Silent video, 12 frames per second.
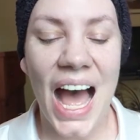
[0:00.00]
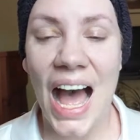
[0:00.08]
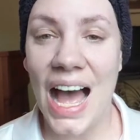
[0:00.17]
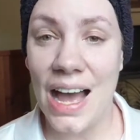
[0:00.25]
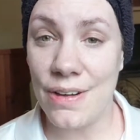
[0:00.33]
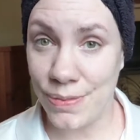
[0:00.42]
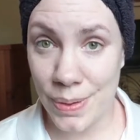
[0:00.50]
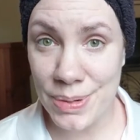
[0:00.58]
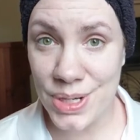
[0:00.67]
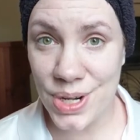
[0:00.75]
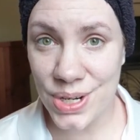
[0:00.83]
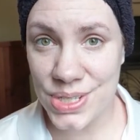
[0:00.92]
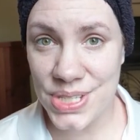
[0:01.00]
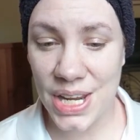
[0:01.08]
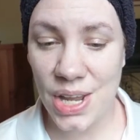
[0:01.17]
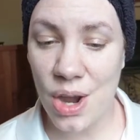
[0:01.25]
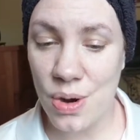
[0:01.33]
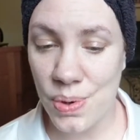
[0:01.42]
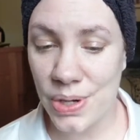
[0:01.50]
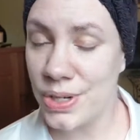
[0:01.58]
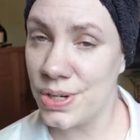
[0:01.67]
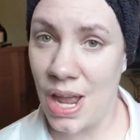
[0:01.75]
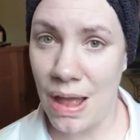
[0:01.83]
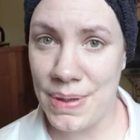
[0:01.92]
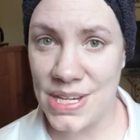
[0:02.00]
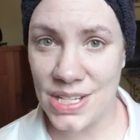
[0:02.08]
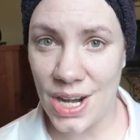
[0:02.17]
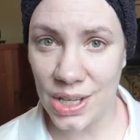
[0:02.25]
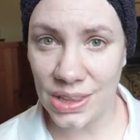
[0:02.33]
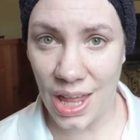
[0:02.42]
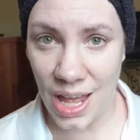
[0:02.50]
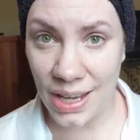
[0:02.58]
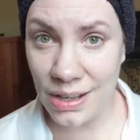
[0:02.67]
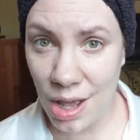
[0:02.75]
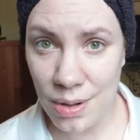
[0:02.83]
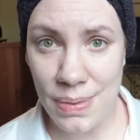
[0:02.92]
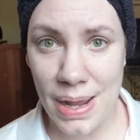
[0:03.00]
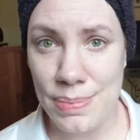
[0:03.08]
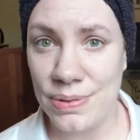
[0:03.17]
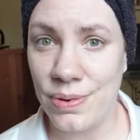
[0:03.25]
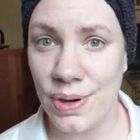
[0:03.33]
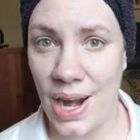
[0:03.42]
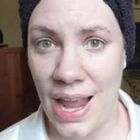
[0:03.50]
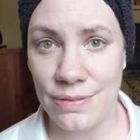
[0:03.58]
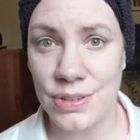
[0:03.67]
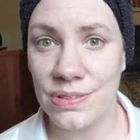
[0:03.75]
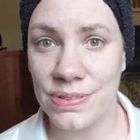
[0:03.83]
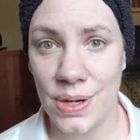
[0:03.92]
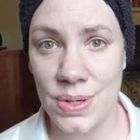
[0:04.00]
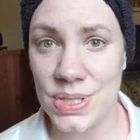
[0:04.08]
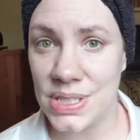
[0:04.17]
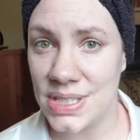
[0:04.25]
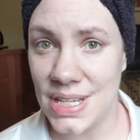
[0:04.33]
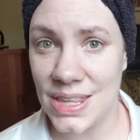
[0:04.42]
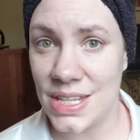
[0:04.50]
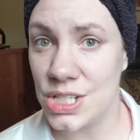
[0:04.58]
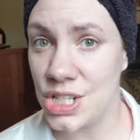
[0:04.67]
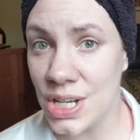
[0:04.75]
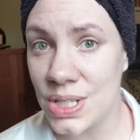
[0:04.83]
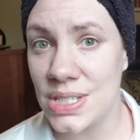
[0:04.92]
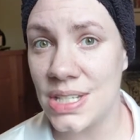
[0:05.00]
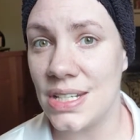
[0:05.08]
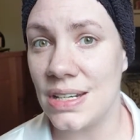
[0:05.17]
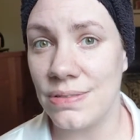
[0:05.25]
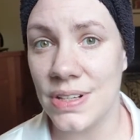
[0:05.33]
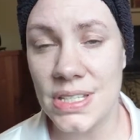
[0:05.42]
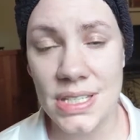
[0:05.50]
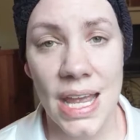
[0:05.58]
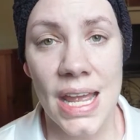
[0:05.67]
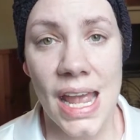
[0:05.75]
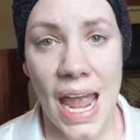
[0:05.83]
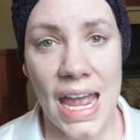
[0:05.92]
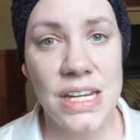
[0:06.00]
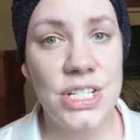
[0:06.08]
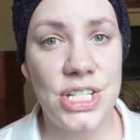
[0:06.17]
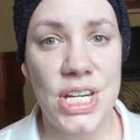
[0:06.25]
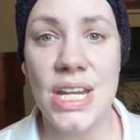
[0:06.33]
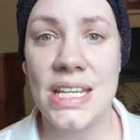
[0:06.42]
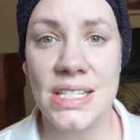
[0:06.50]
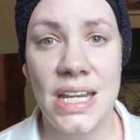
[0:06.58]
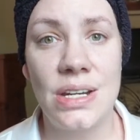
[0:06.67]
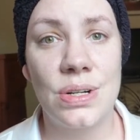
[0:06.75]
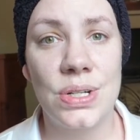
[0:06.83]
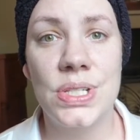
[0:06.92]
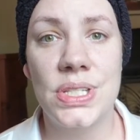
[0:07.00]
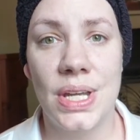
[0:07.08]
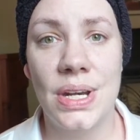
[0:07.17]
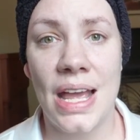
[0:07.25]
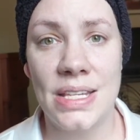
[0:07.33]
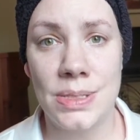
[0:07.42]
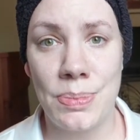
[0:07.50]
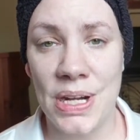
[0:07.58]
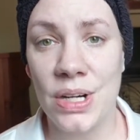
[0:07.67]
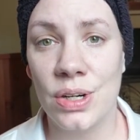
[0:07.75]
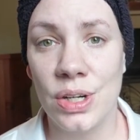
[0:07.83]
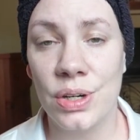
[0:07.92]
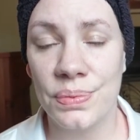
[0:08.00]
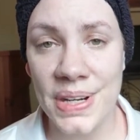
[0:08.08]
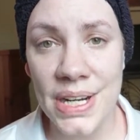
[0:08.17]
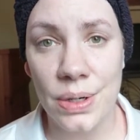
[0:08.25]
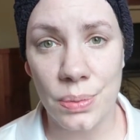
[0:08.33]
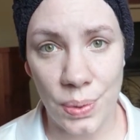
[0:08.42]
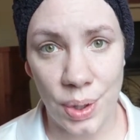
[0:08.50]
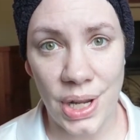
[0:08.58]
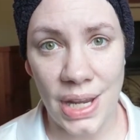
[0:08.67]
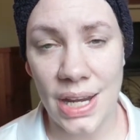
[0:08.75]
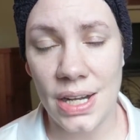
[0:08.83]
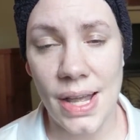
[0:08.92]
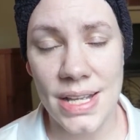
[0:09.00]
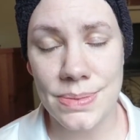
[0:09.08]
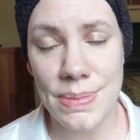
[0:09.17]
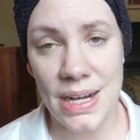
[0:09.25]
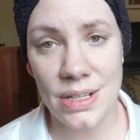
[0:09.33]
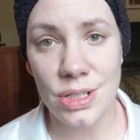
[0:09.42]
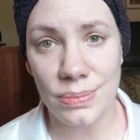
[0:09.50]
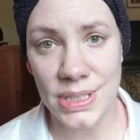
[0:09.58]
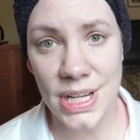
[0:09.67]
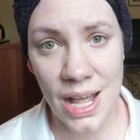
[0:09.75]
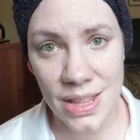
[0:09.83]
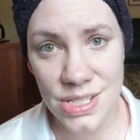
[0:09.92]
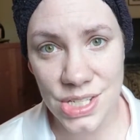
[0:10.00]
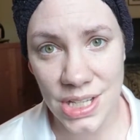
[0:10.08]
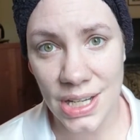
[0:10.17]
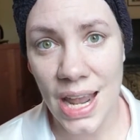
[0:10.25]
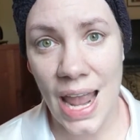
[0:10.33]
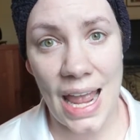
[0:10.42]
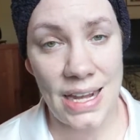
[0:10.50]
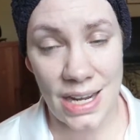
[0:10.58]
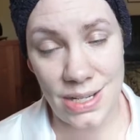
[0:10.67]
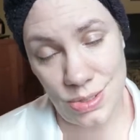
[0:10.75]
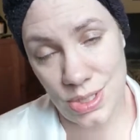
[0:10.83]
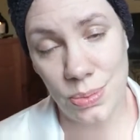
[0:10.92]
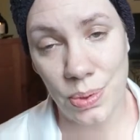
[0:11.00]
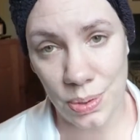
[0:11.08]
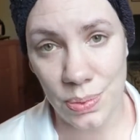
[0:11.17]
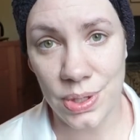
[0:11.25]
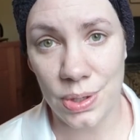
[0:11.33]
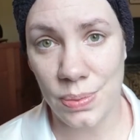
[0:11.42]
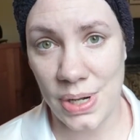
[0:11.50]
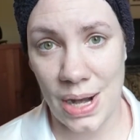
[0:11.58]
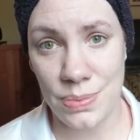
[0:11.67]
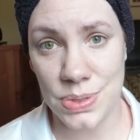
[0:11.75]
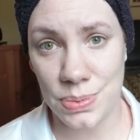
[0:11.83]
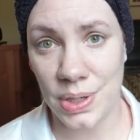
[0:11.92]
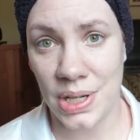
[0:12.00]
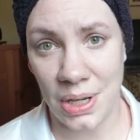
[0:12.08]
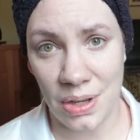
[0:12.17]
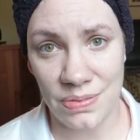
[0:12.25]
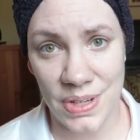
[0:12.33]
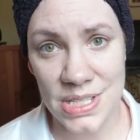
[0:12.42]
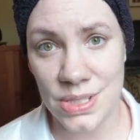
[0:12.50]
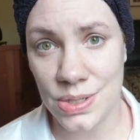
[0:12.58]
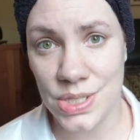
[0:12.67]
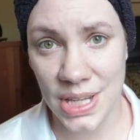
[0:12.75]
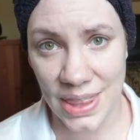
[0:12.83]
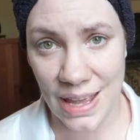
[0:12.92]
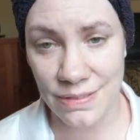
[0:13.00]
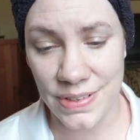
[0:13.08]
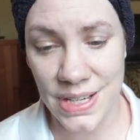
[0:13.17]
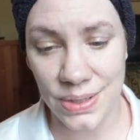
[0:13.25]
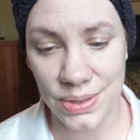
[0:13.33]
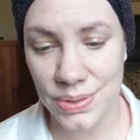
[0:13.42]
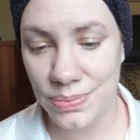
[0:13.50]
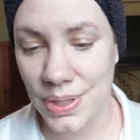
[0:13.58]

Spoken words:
A former nurse and coworker commented online on my before and after photos and said that she could see a difference, and she is a nurse that has spent her career working in cosmetic dermatology, and I used to work with her when I was working on research in that field.